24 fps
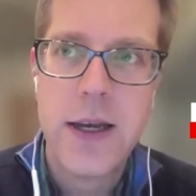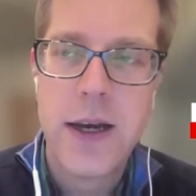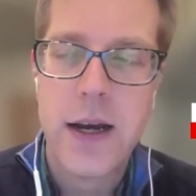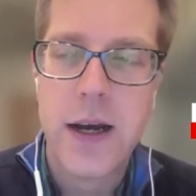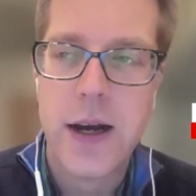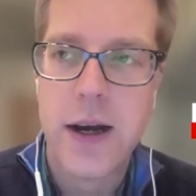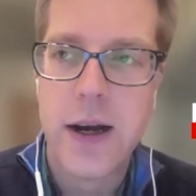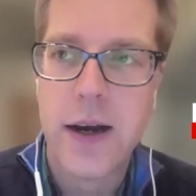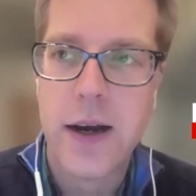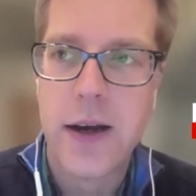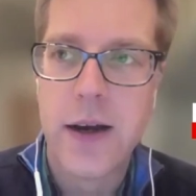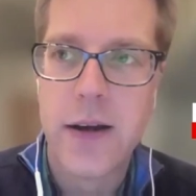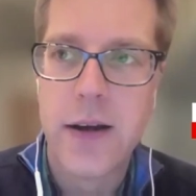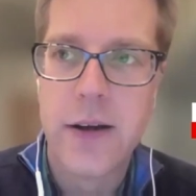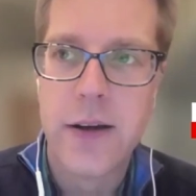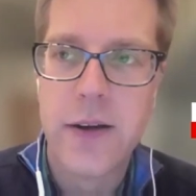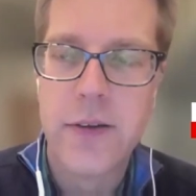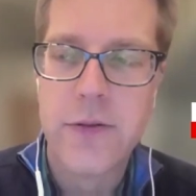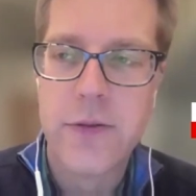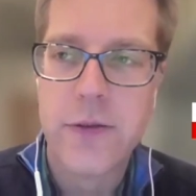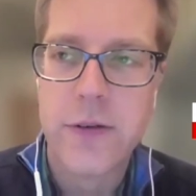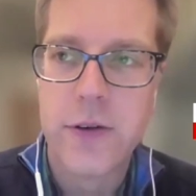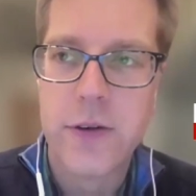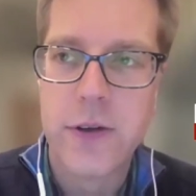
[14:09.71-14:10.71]

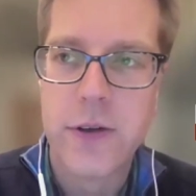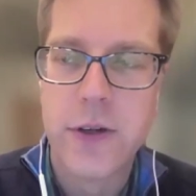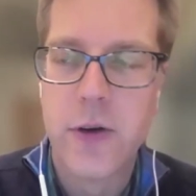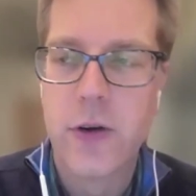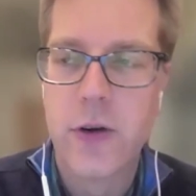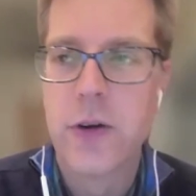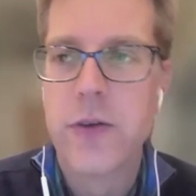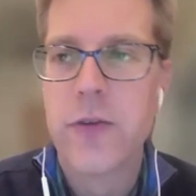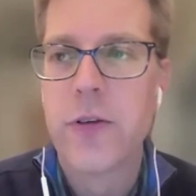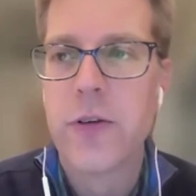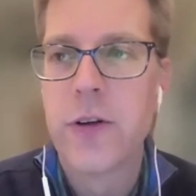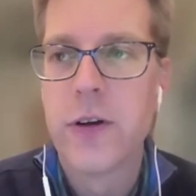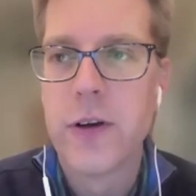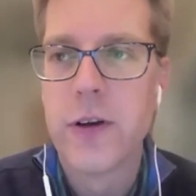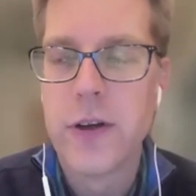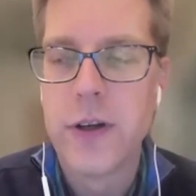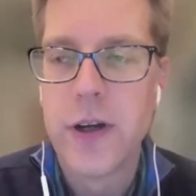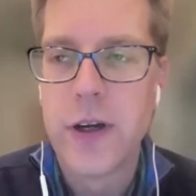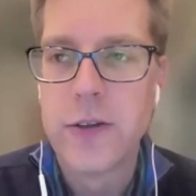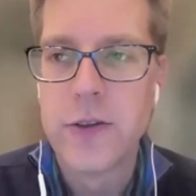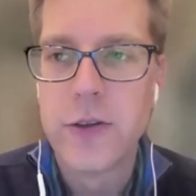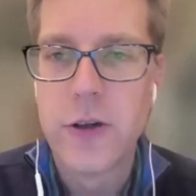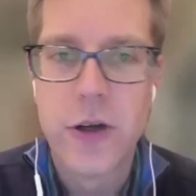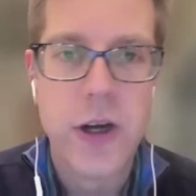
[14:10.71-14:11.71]
in order for
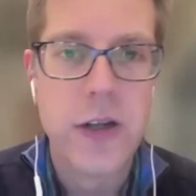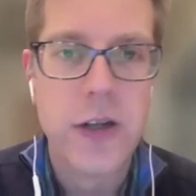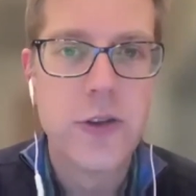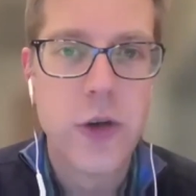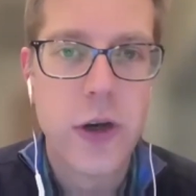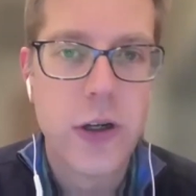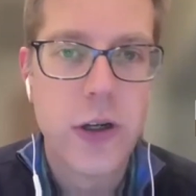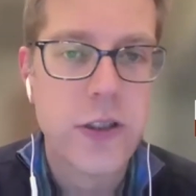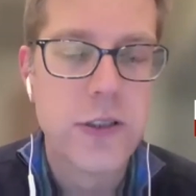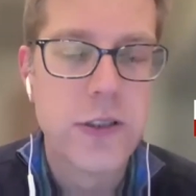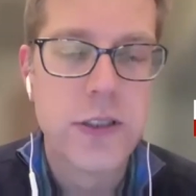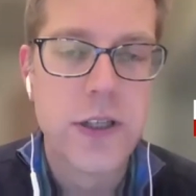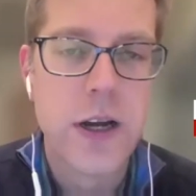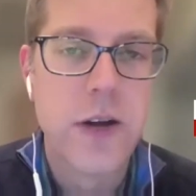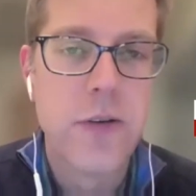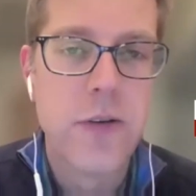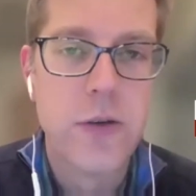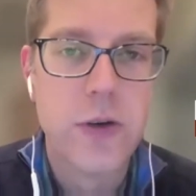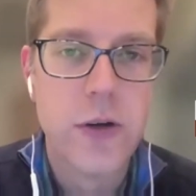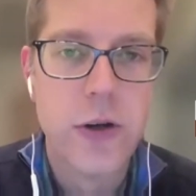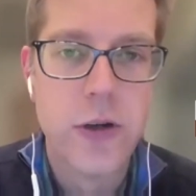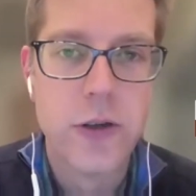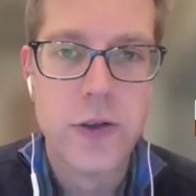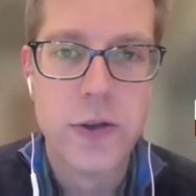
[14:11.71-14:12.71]
a drug
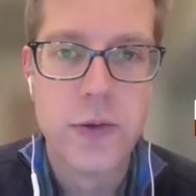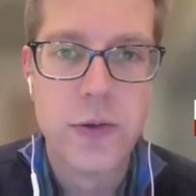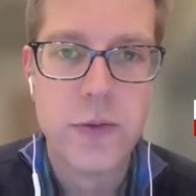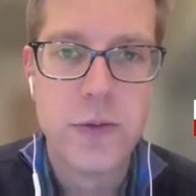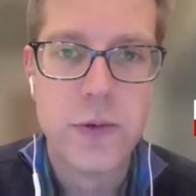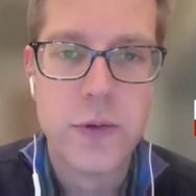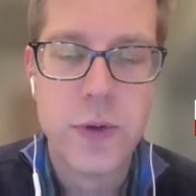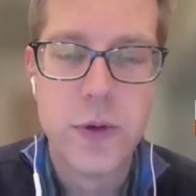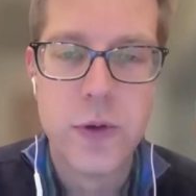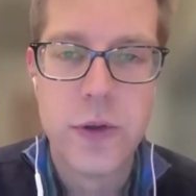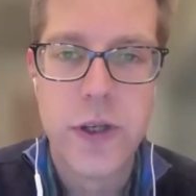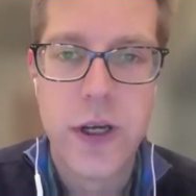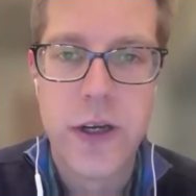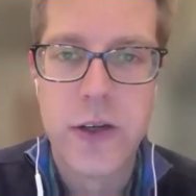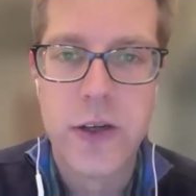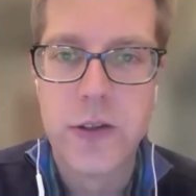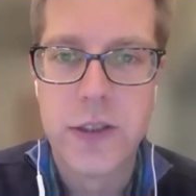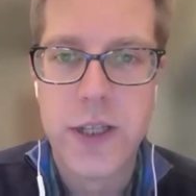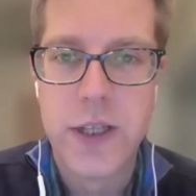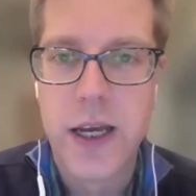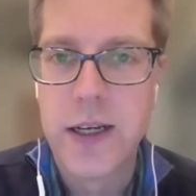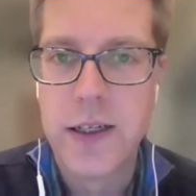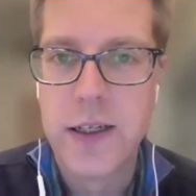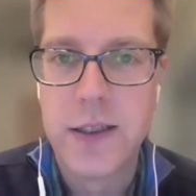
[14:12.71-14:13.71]
discoverer to truly
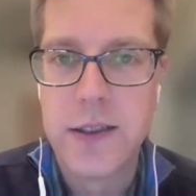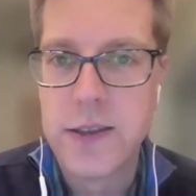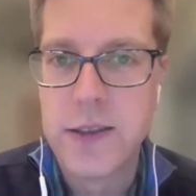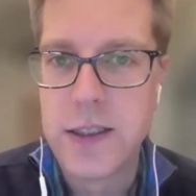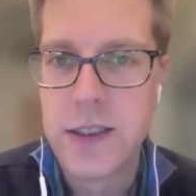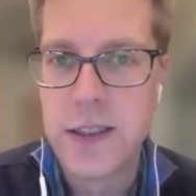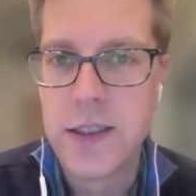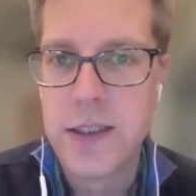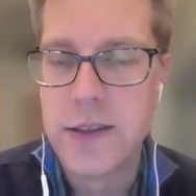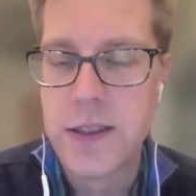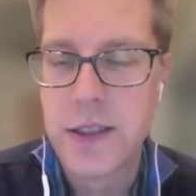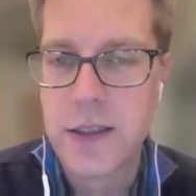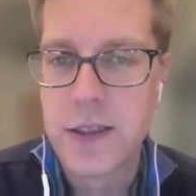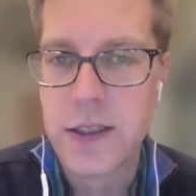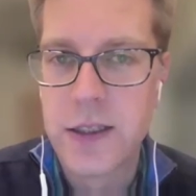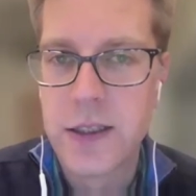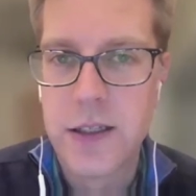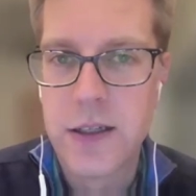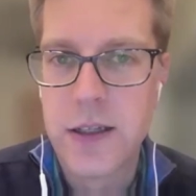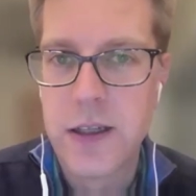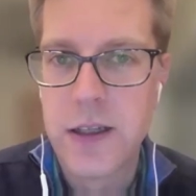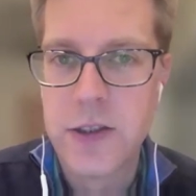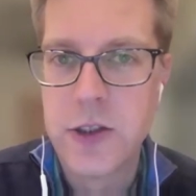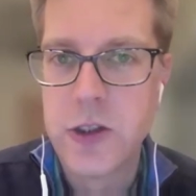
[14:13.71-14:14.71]
understand a disease at
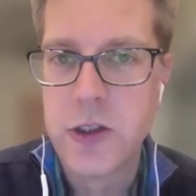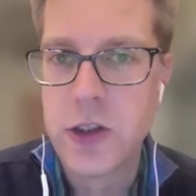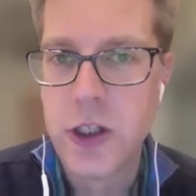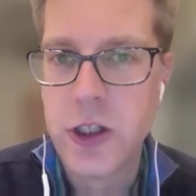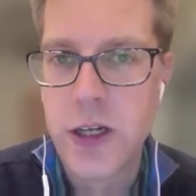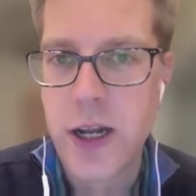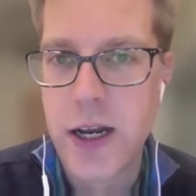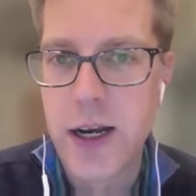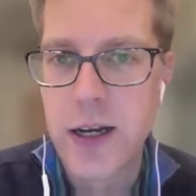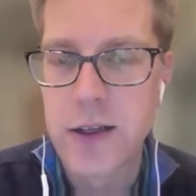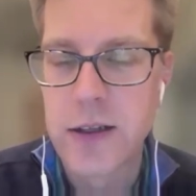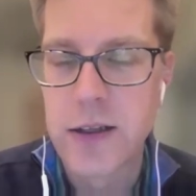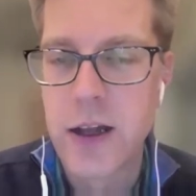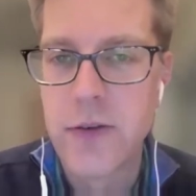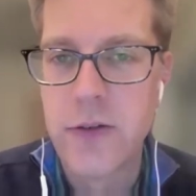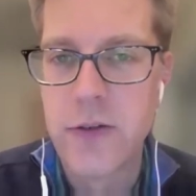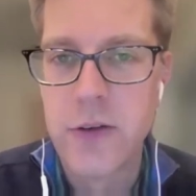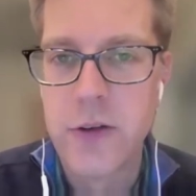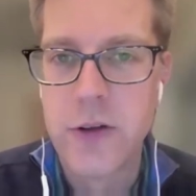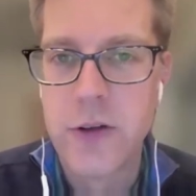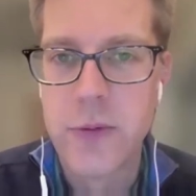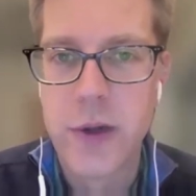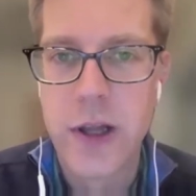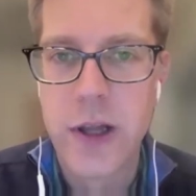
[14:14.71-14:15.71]
the genetic level
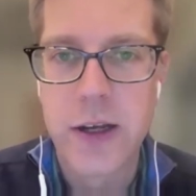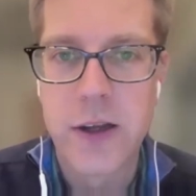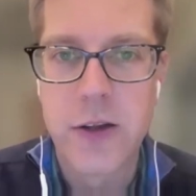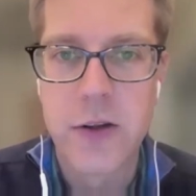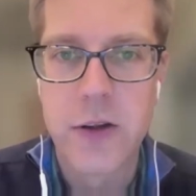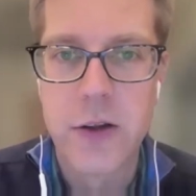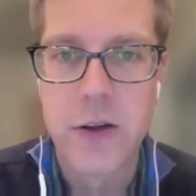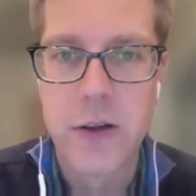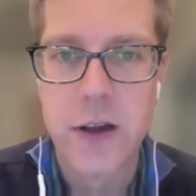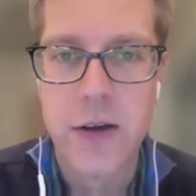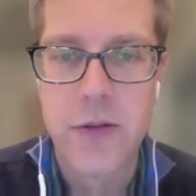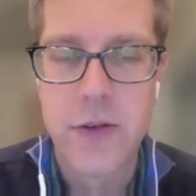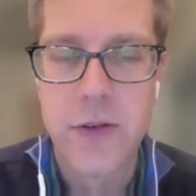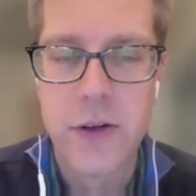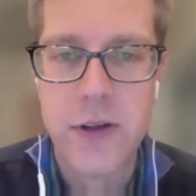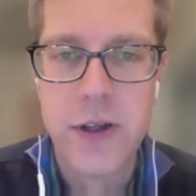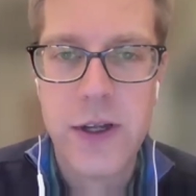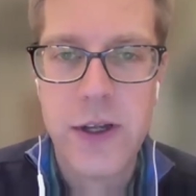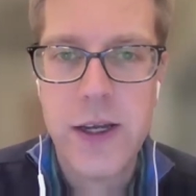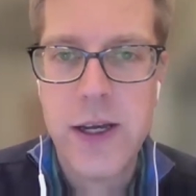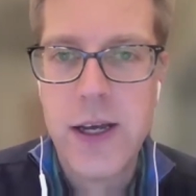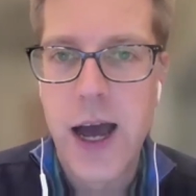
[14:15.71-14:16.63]
or the molecular level,